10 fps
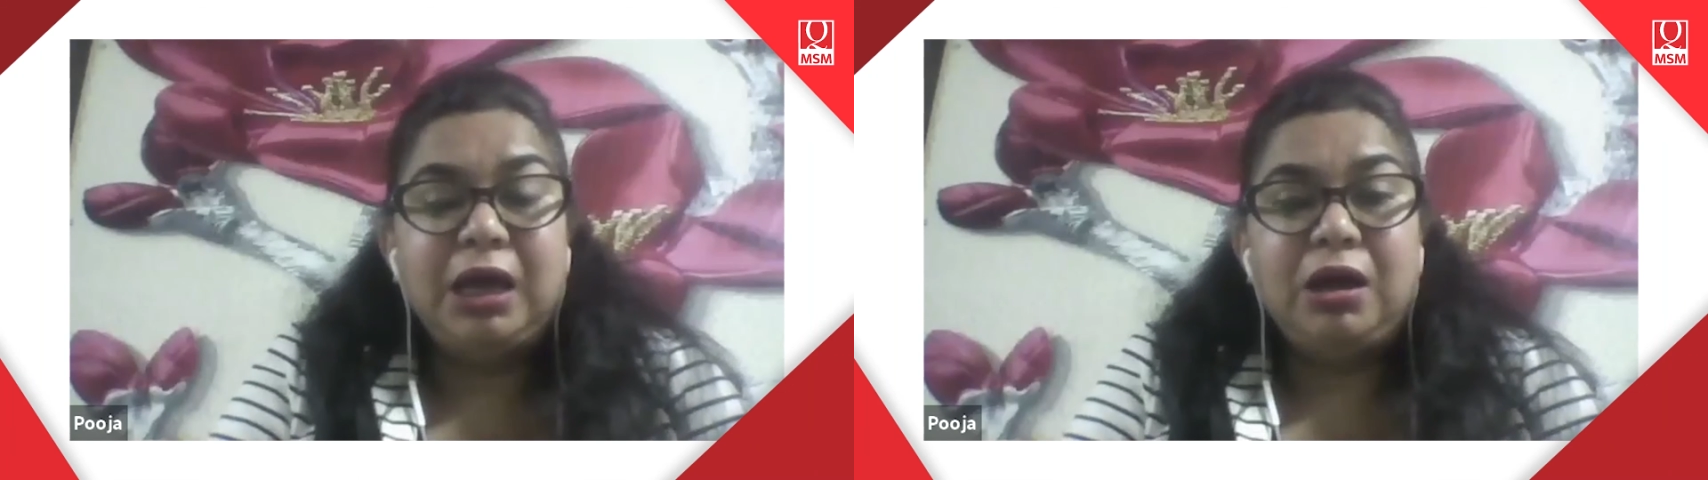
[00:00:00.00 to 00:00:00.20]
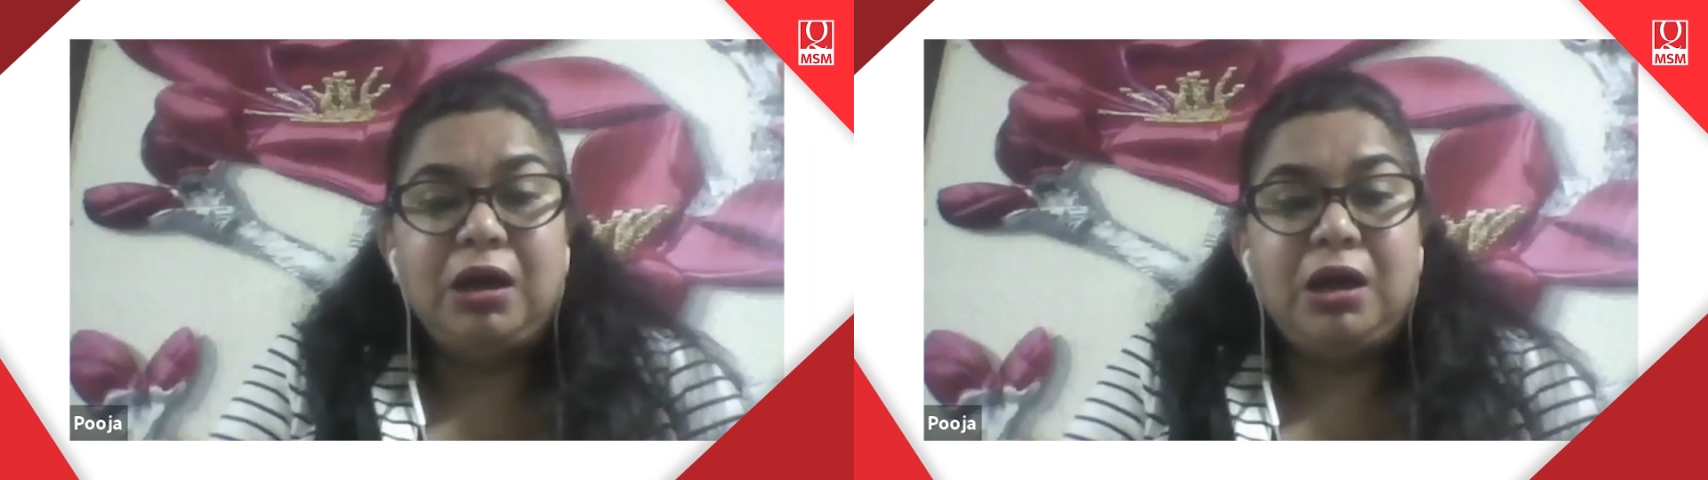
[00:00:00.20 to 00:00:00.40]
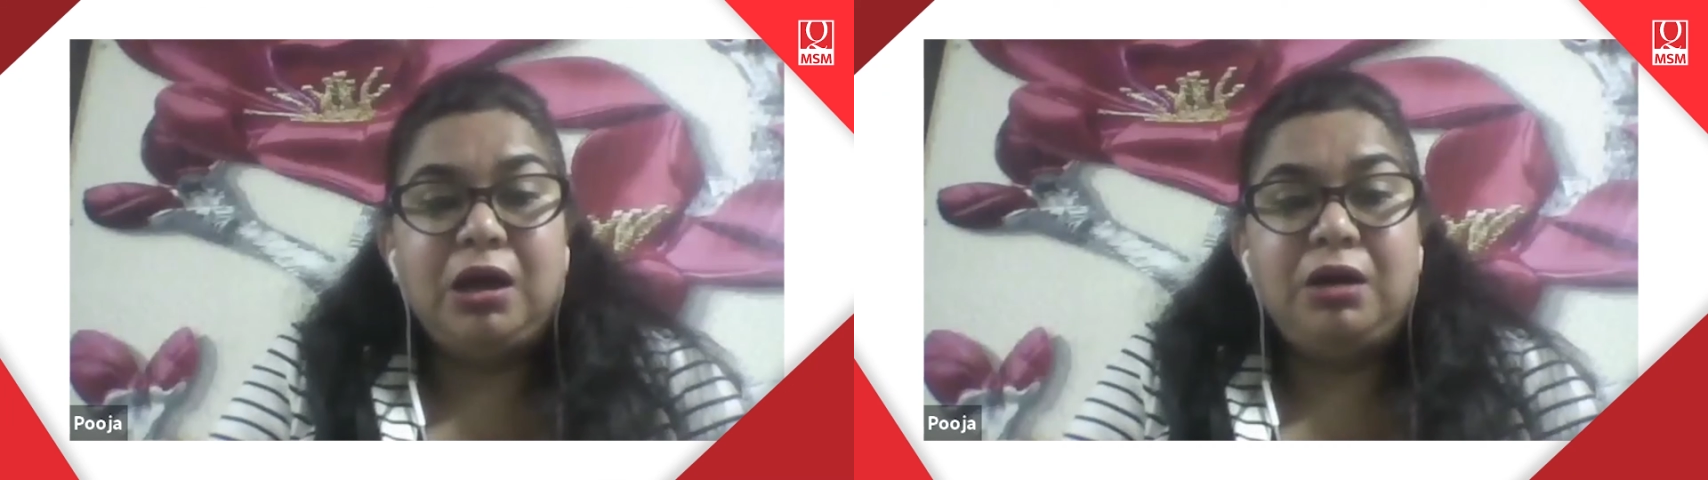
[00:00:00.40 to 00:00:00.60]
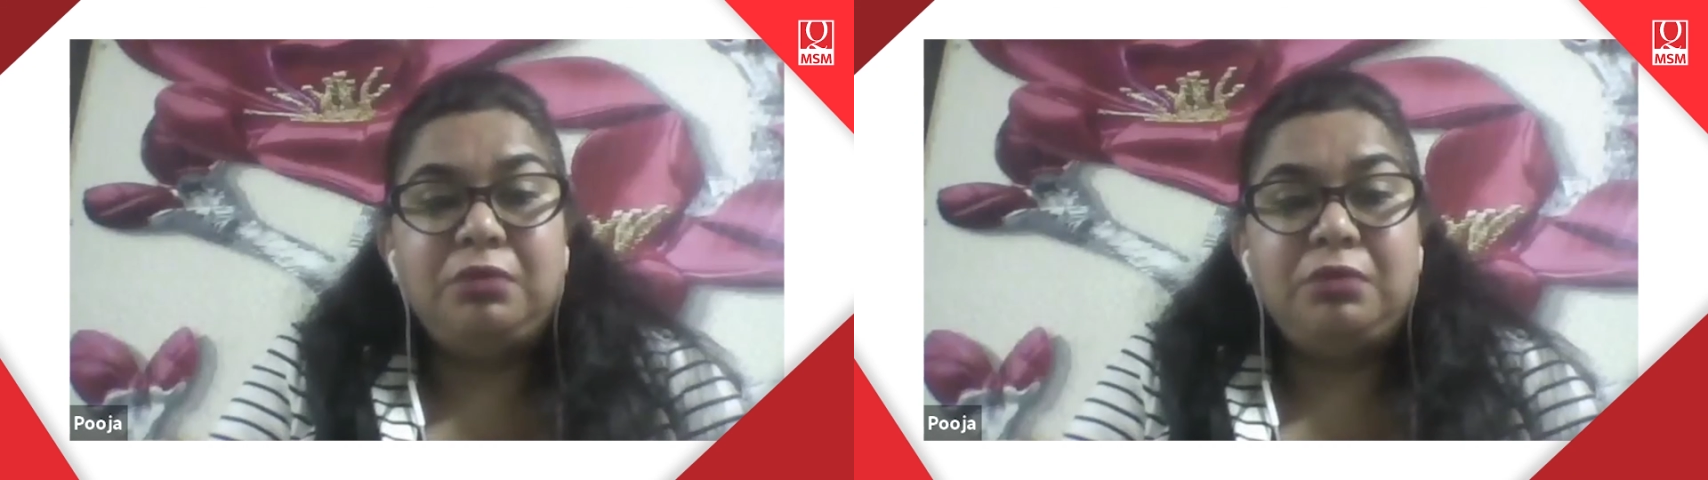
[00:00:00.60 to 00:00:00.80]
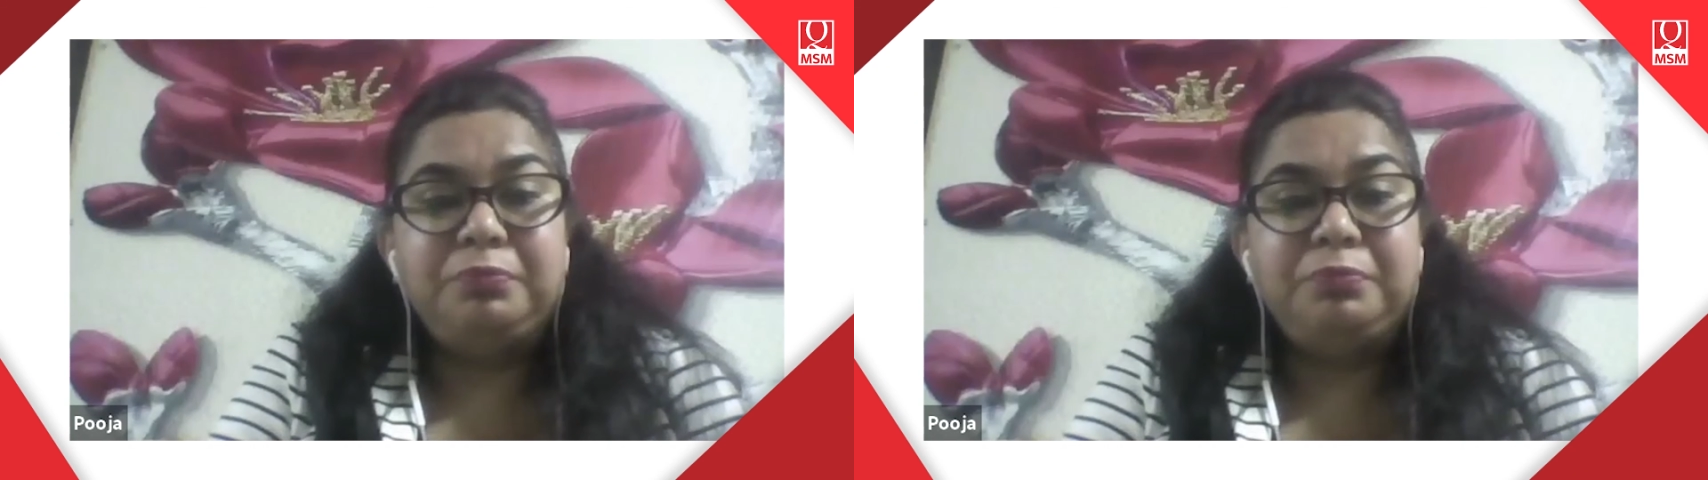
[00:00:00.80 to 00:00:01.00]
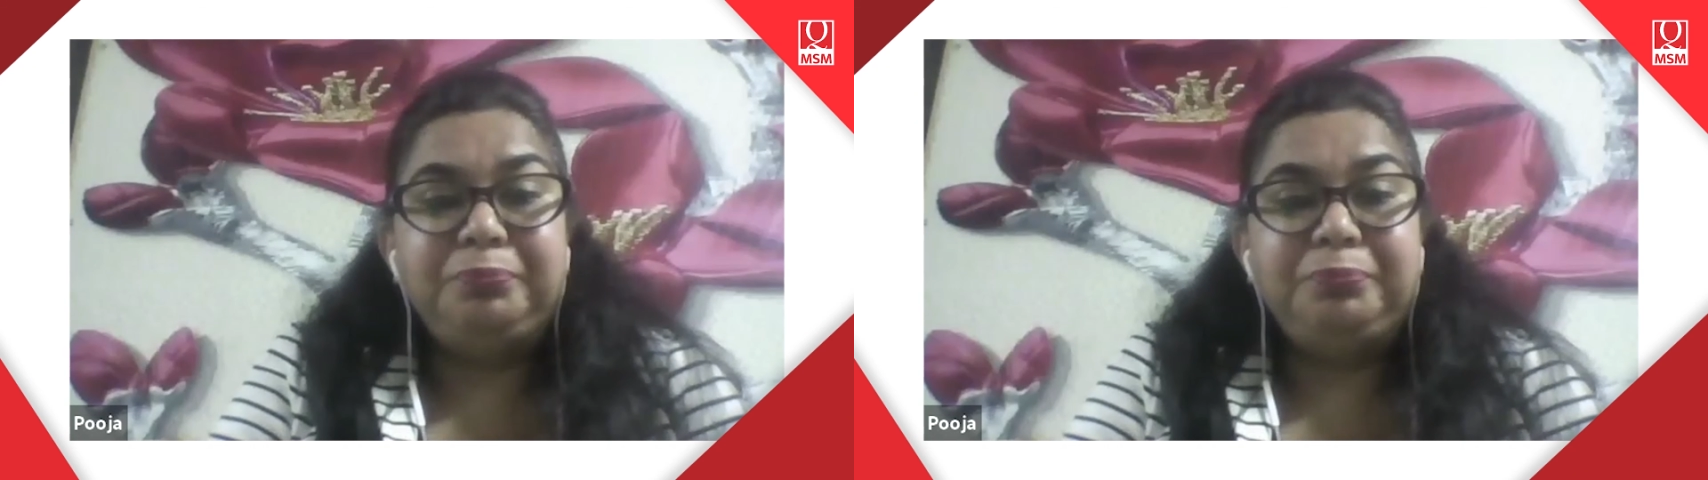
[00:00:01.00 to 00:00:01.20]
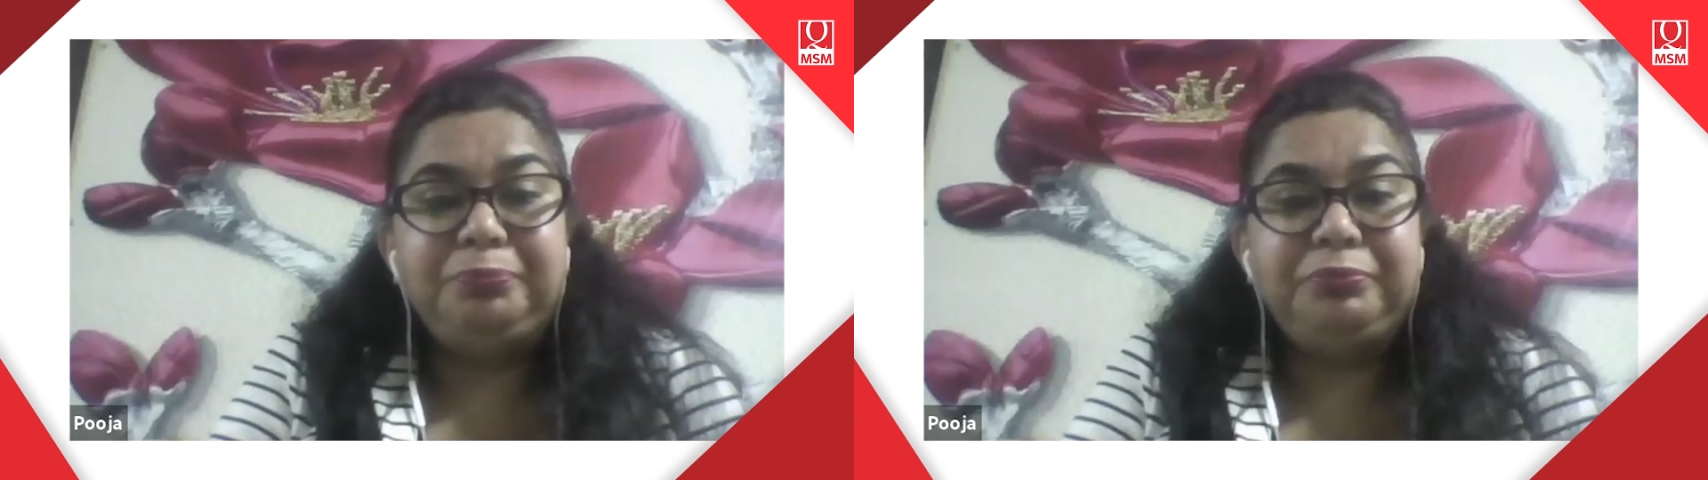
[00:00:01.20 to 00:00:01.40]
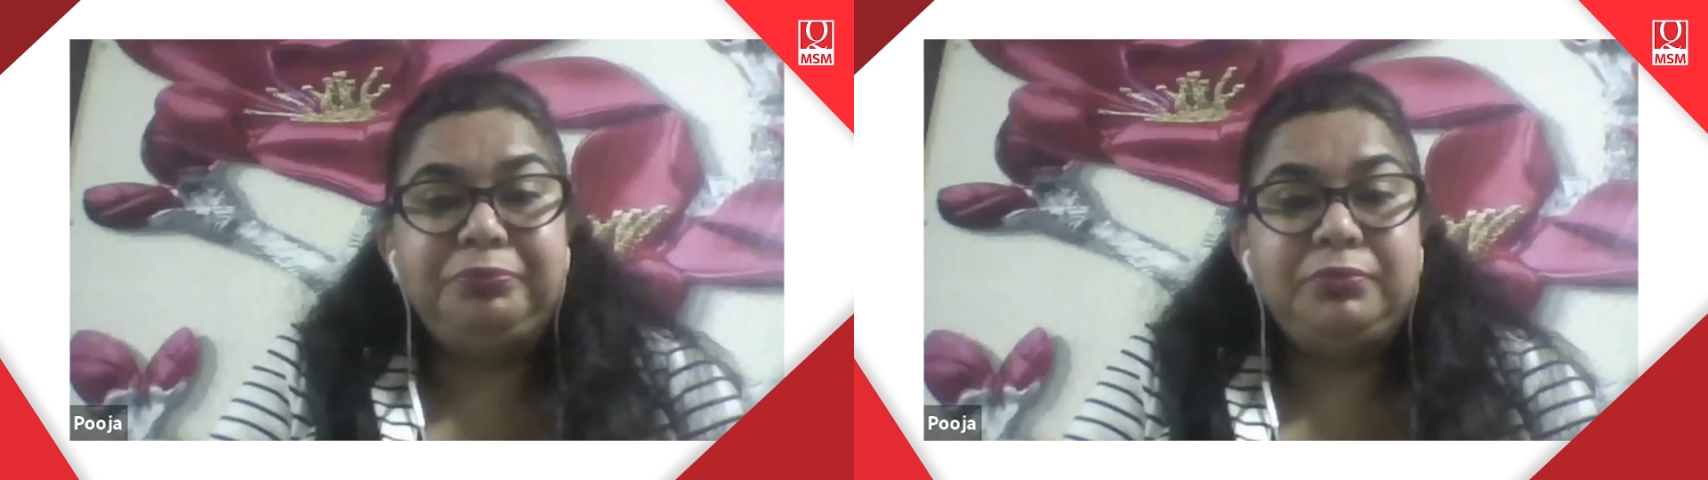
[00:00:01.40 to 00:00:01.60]
Um,
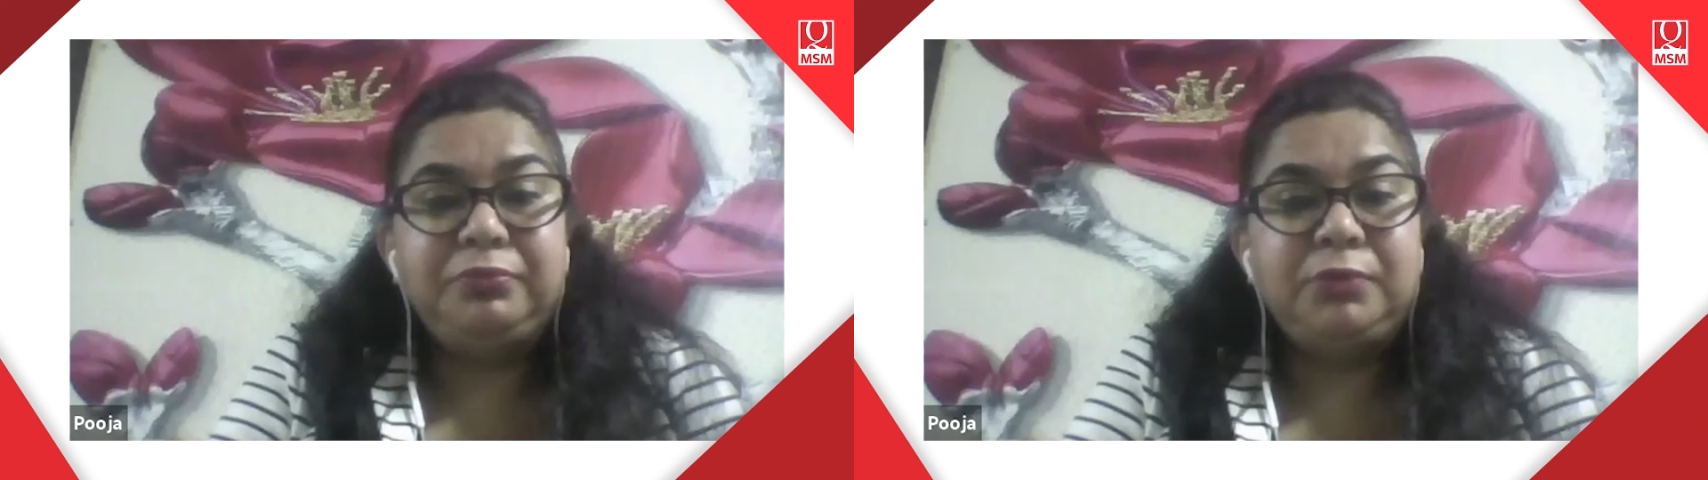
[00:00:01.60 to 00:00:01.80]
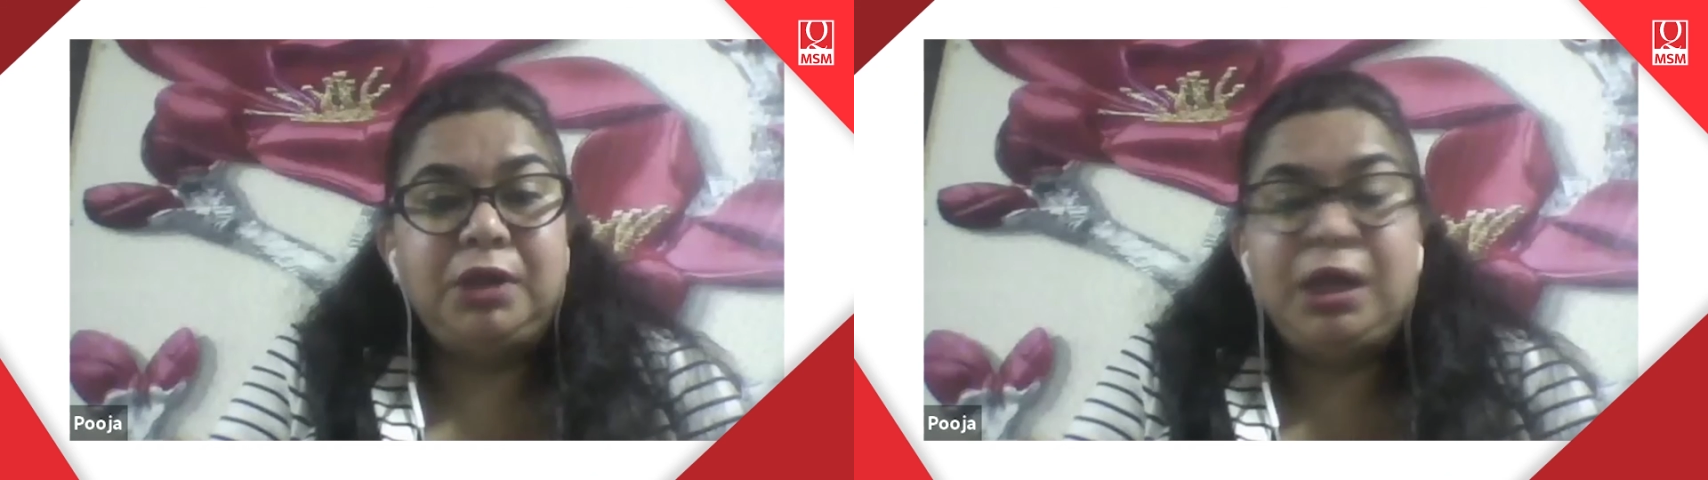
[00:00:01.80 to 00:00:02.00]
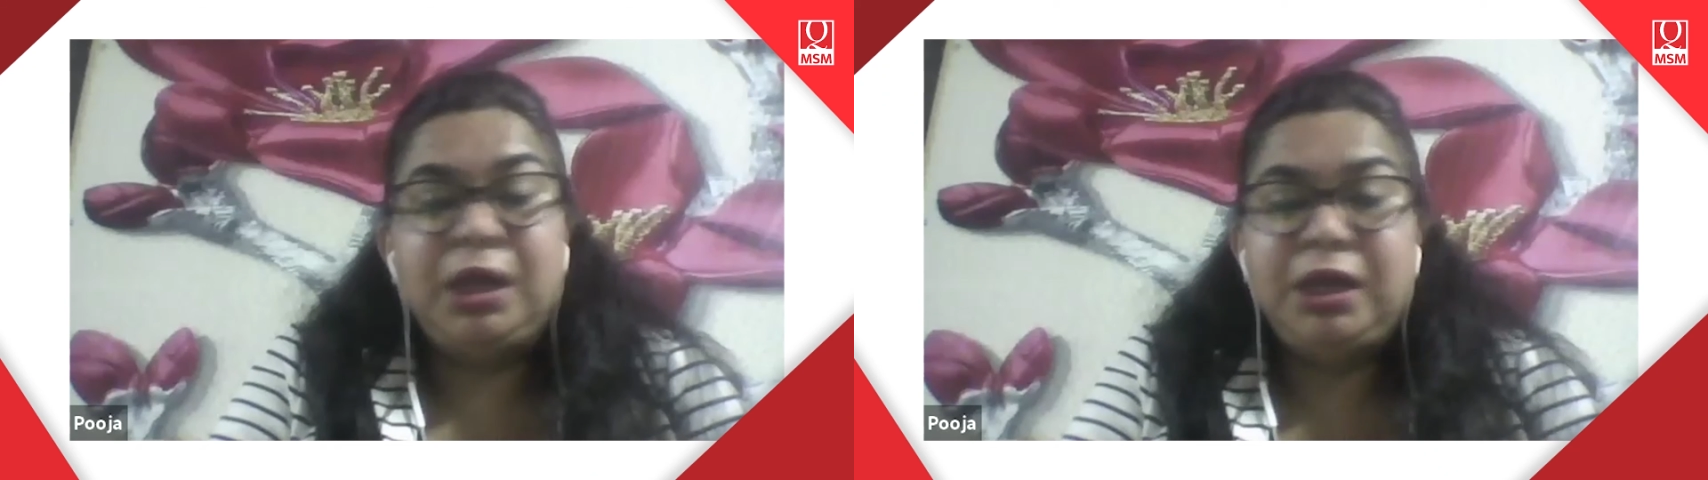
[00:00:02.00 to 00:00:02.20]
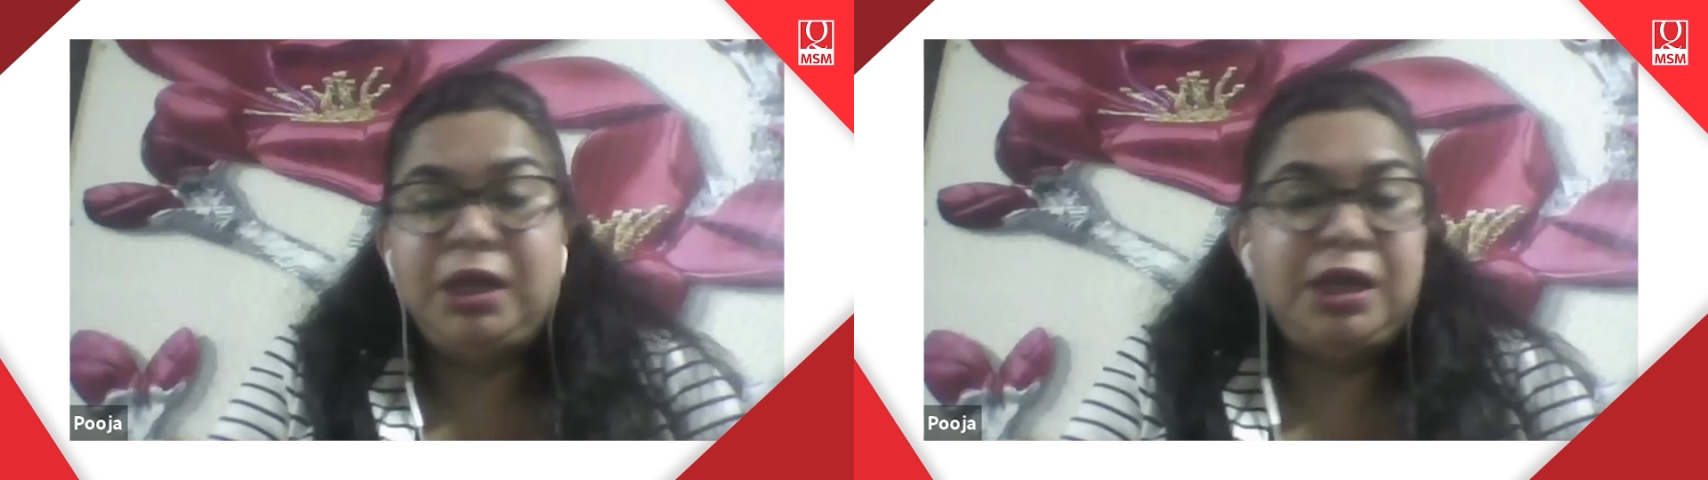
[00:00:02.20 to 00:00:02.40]
any